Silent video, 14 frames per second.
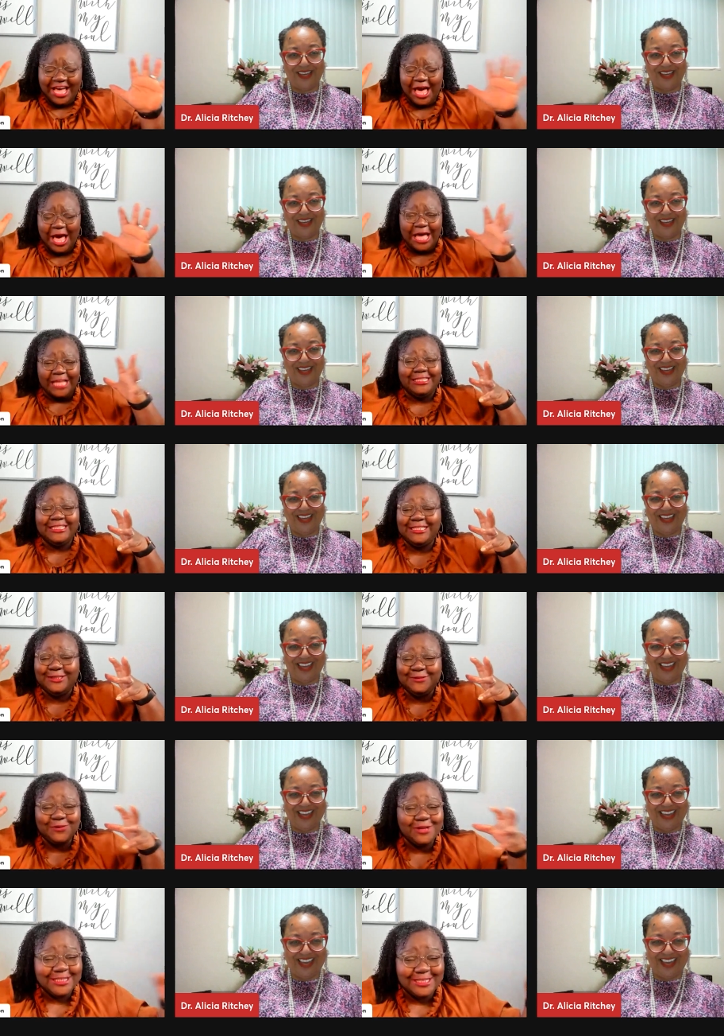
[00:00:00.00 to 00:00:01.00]
Speaker 1: I just
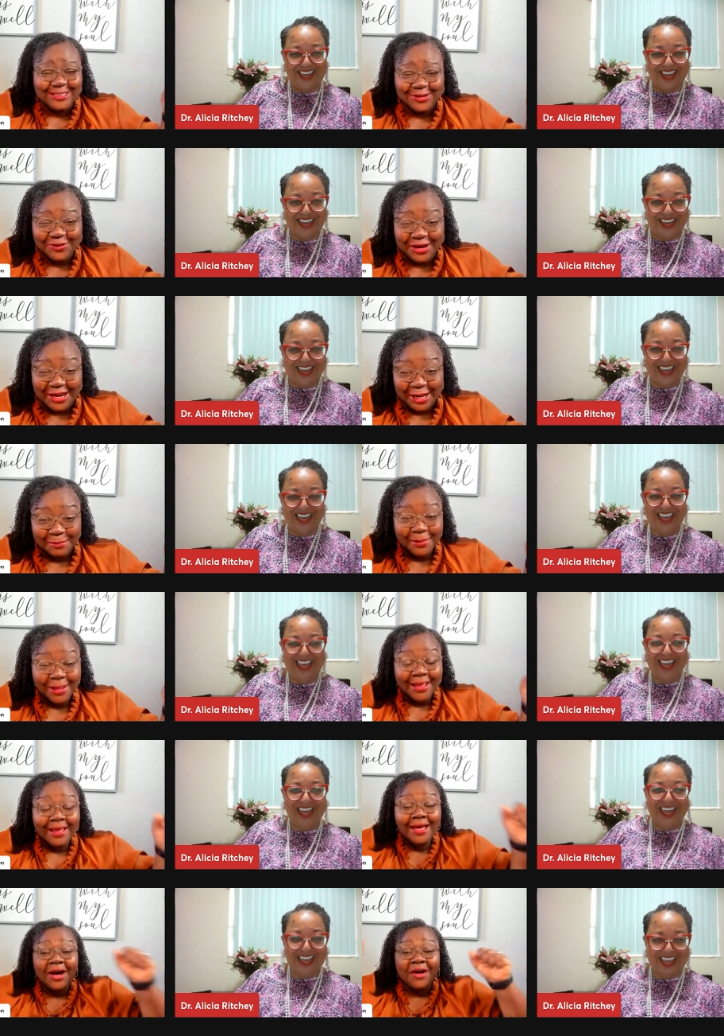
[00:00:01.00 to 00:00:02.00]
want to scream.
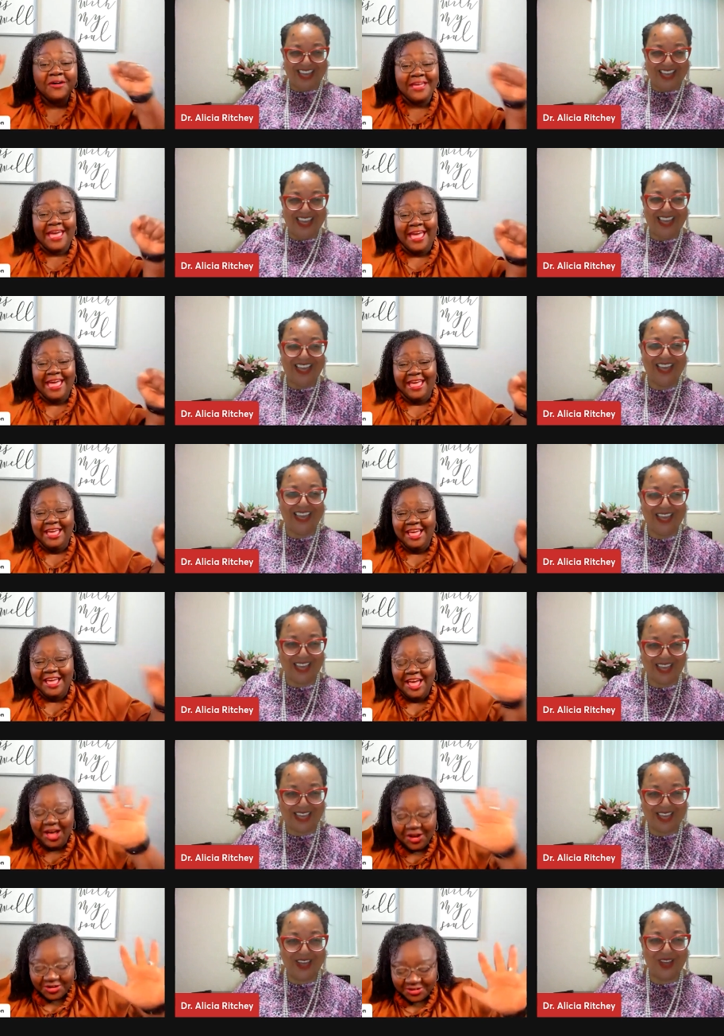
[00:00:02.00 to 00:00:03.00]
Okay,
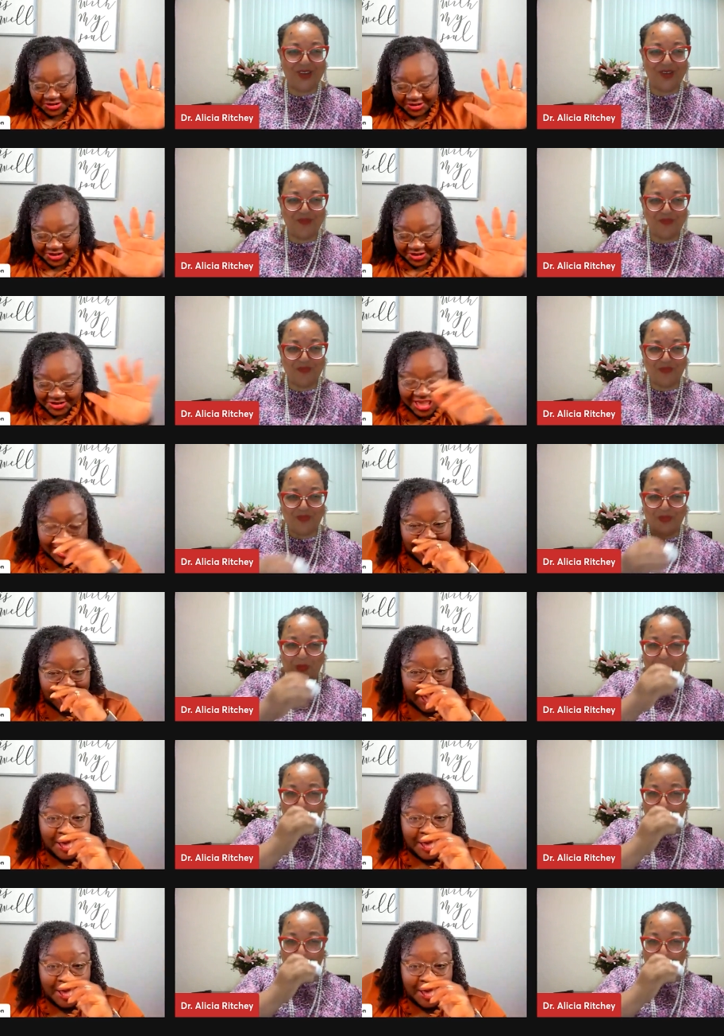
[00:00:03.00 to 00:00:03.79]
hold on. Okay,